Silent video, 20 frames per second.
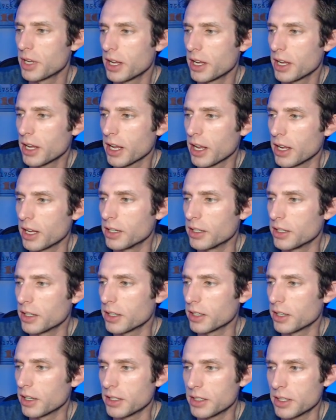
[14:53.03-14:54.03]

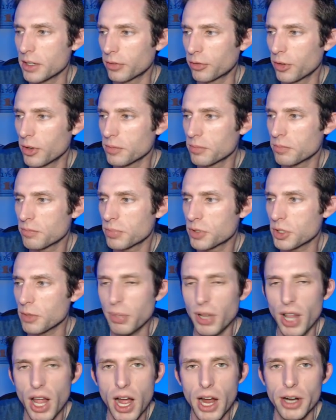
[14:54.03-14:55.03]
and different
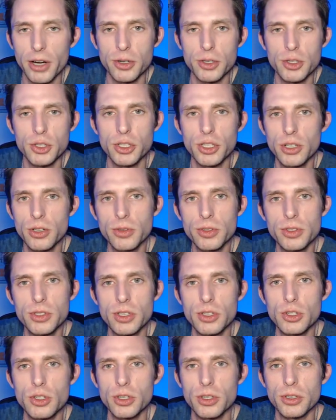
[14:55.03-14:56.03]
suppliers use.
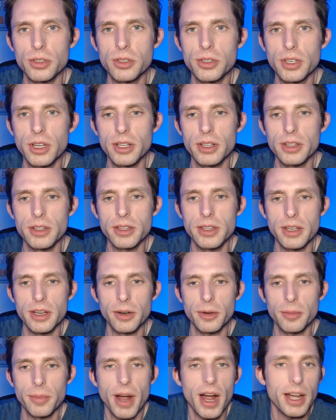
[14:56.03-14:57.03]
Is just they're
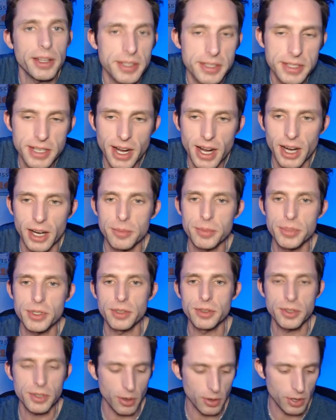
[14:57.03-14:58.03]
behind the times. And
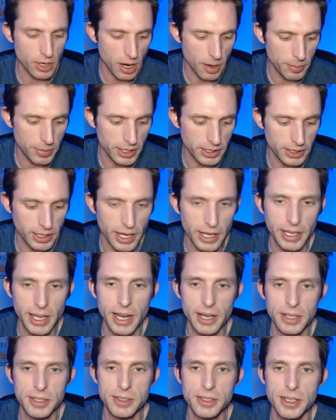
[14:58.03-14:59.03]
so a company like
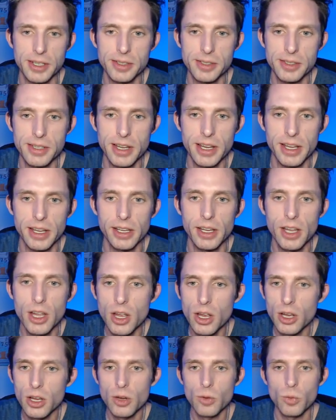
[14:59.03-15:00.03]
XDC,
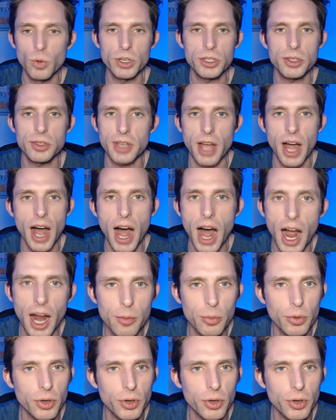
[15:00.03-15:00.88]
which is a hybrid